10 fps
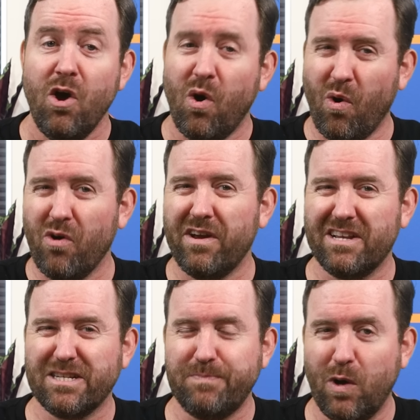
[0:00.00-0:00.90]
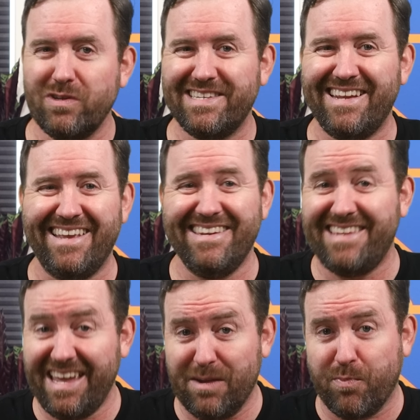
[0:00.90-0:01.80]
or expose it in
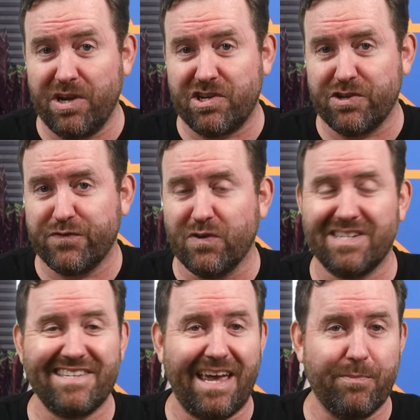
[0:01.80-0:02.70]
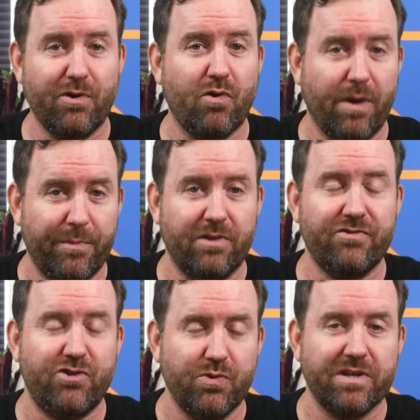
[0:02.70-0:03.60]
data breaches for cyber
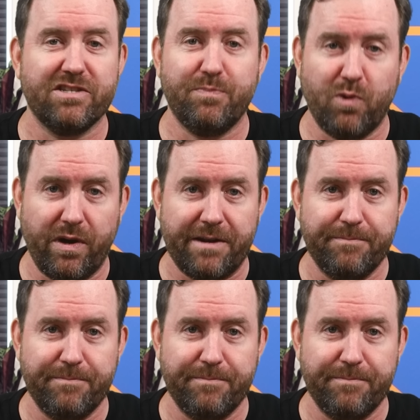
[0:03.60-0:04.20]
criminals to exploit.